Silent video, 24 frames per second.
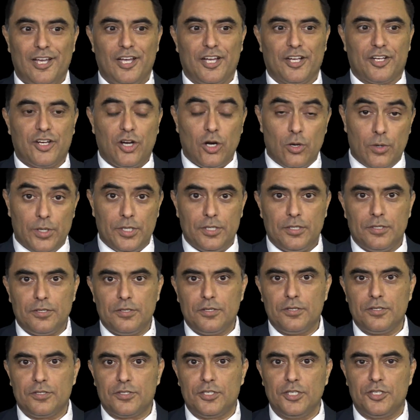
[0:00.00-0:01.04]
current
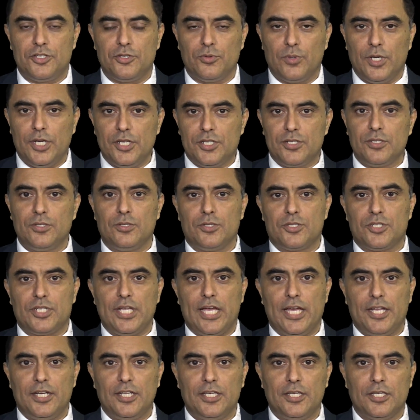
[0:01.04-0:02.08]
situation or
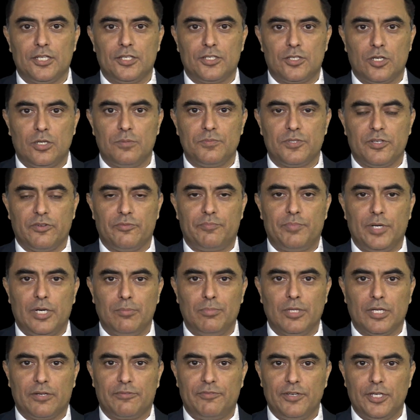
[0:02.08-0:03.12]
standing in terms of
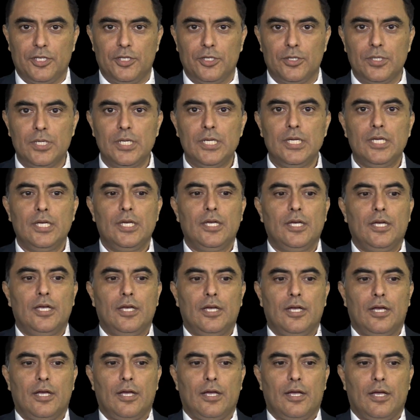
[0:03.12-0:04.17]
public figure,
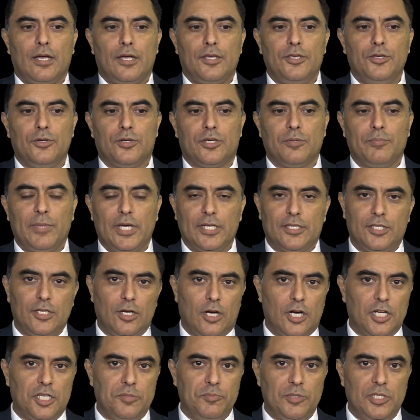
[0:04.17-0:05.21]
you can make the
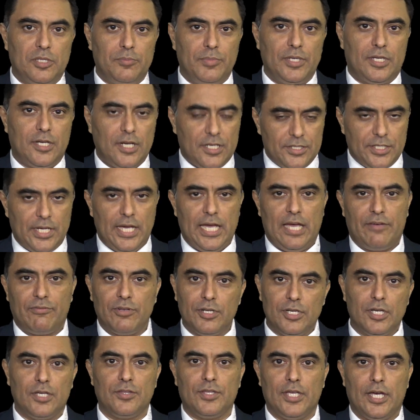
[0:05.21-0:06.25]
argument that because I haven't
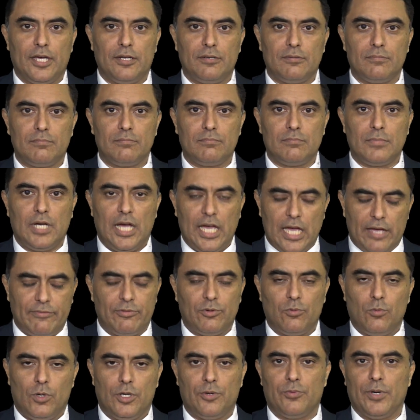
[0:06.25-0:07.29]
done that, I haven't
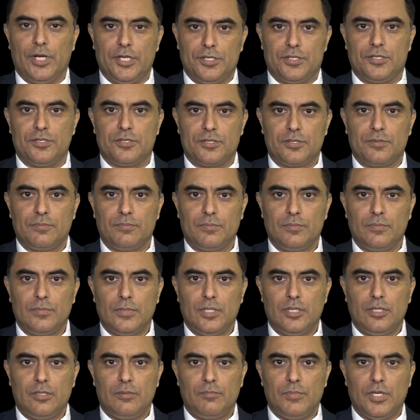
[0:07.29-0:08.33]
won races.
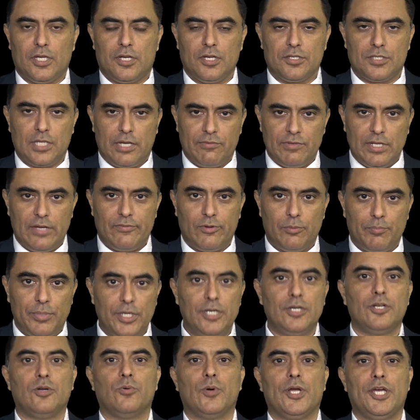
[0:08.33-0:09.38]
Because I've never been
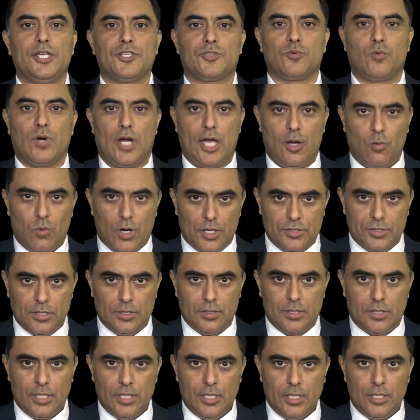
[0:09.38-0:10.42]
in a race where I
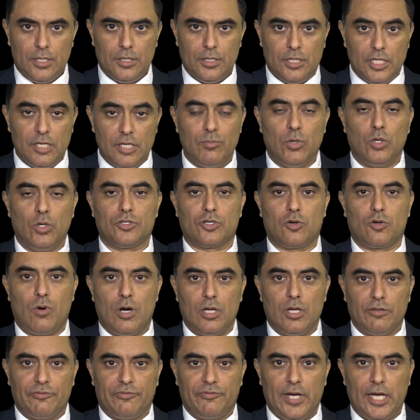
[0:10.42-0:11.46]
wasn't the most
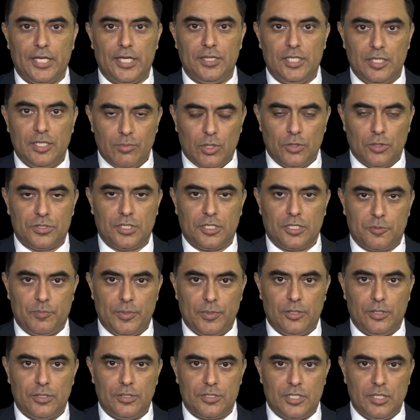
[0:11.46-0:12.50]
qualified, the most
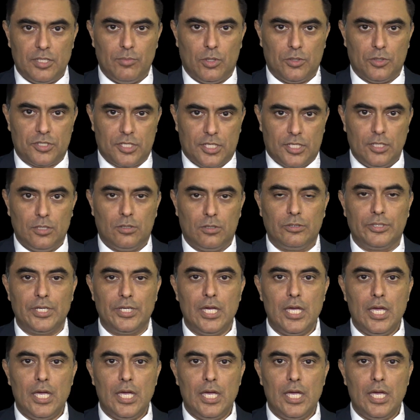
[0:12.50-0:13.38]
experienced, the most skilled,